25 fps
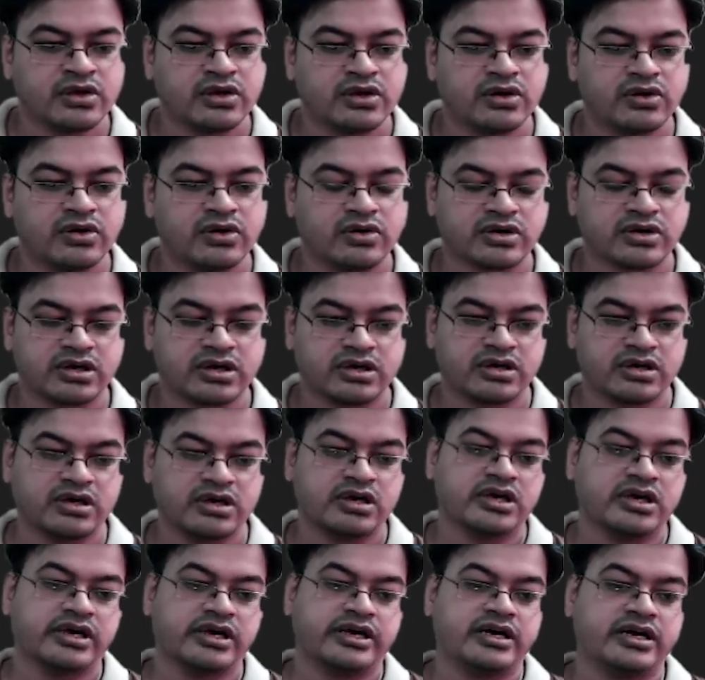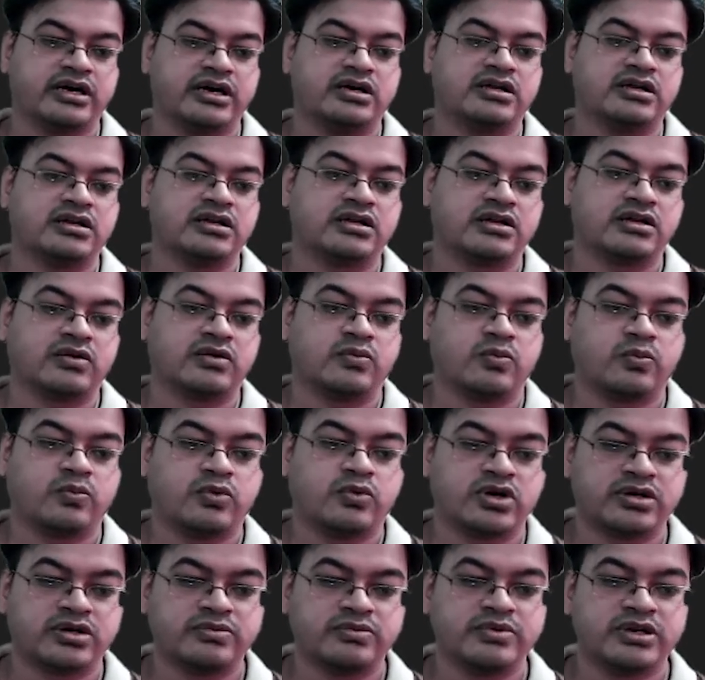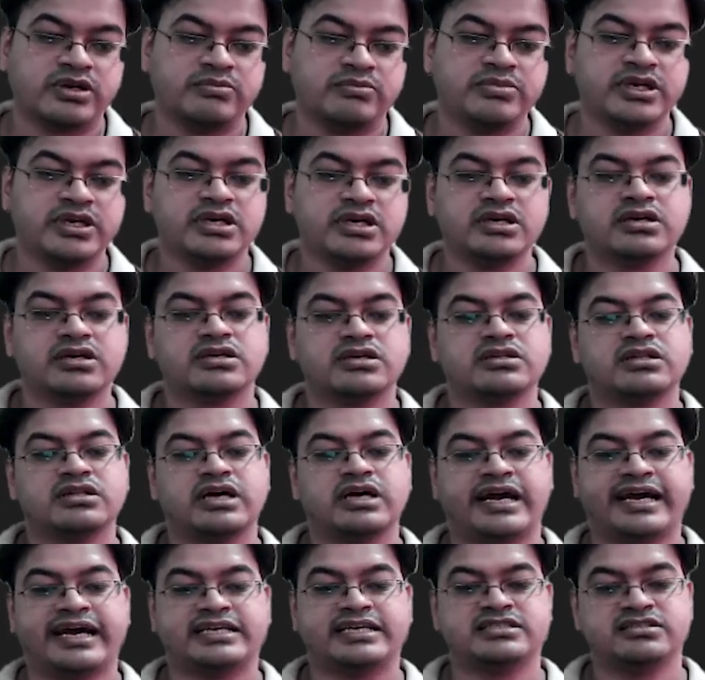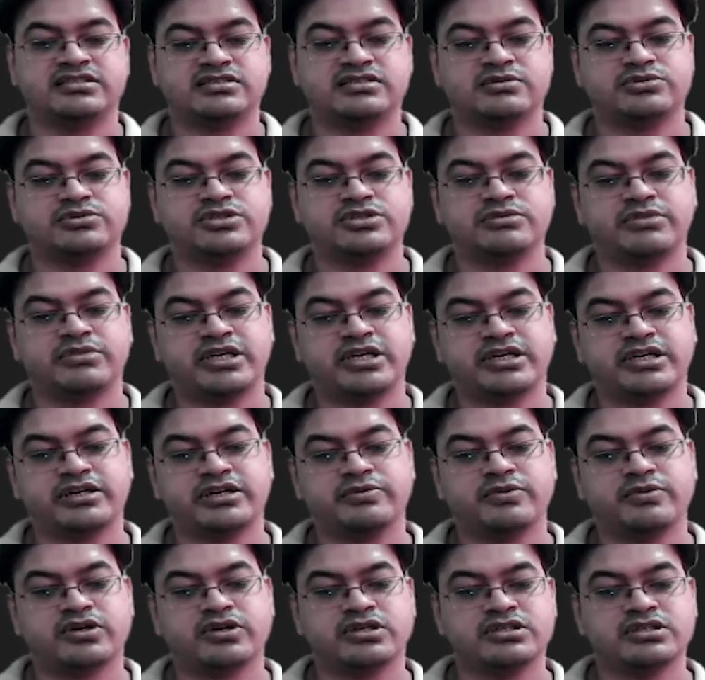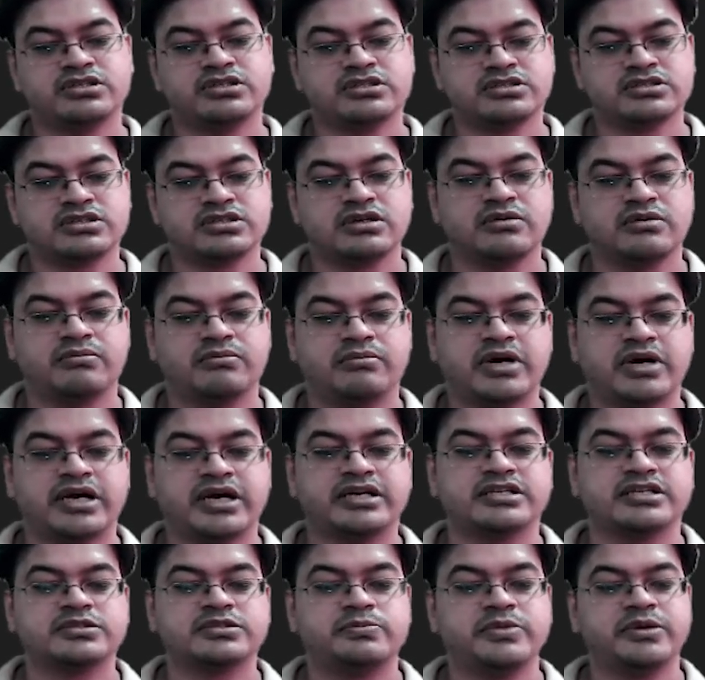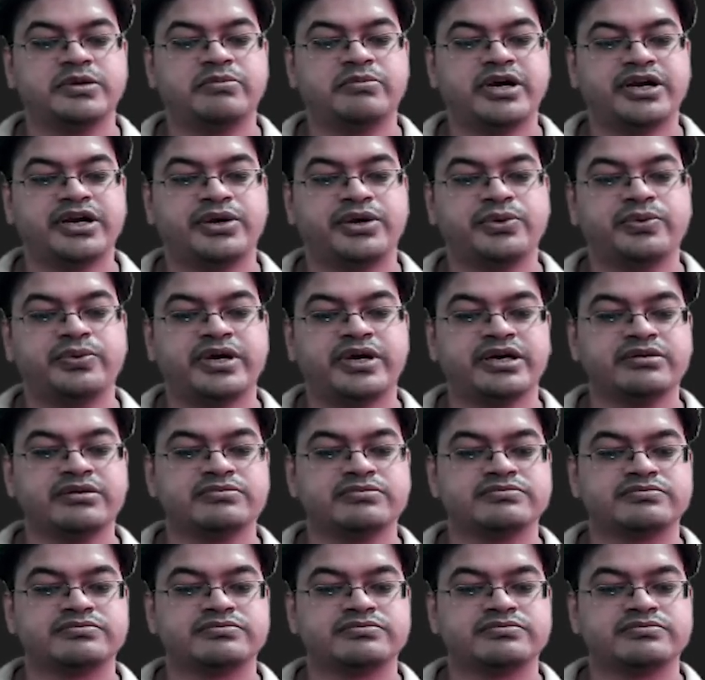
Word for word: Okay. What will be the axis of symmetry for this? Minus b by two a.